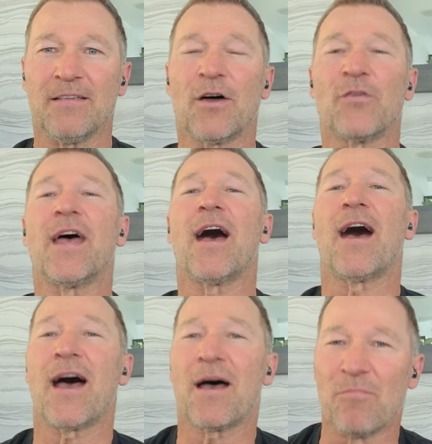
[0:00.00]
you know, the
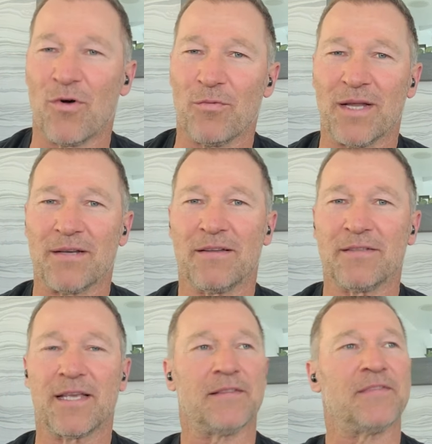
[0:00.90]
aha moment.
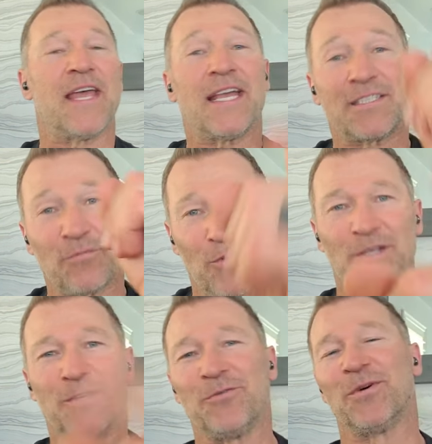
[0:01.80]
You said, that's what
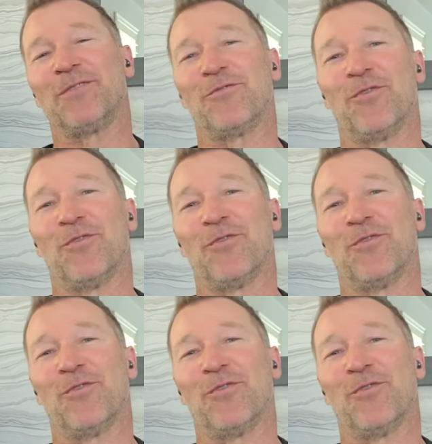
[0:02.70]
you do it